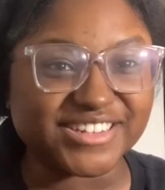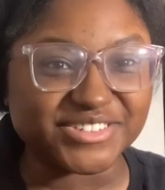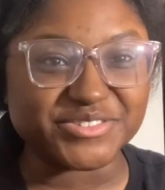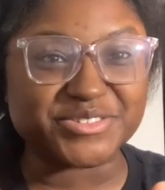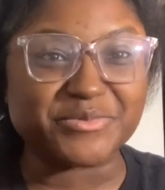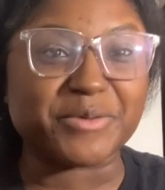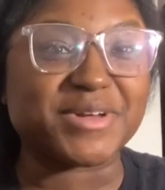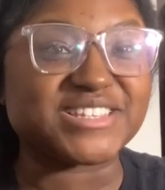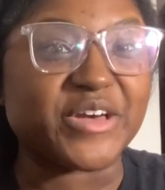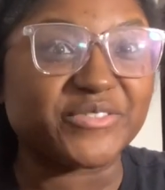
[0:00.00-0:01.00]
do to make
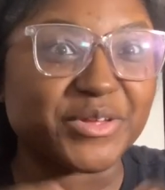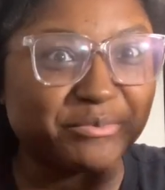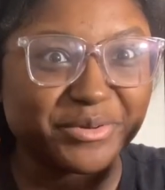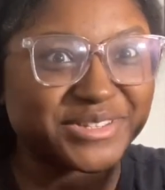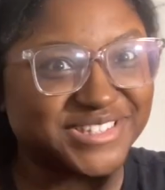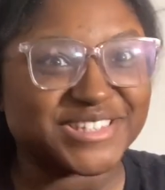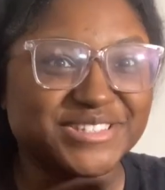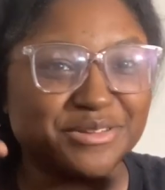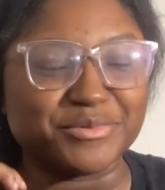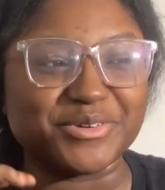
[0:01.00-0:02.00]
myself look
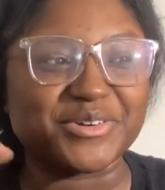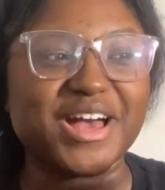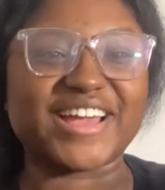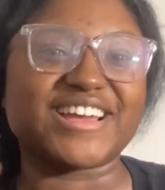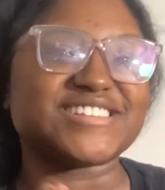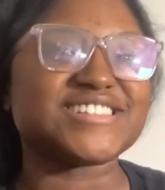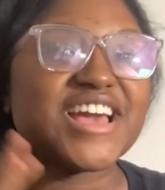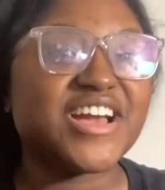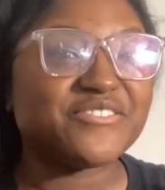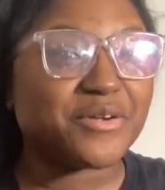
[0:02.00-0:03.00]
presentable, I guess,
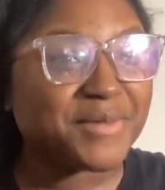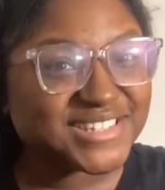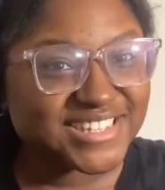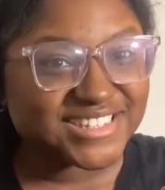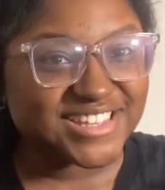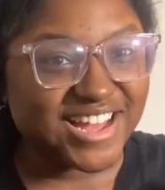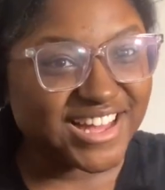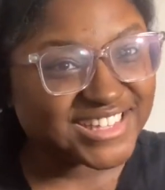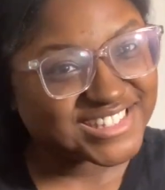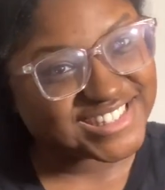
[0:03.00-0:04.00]
for my
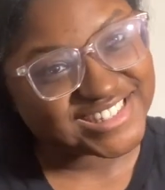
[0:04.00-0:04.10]
TikToks.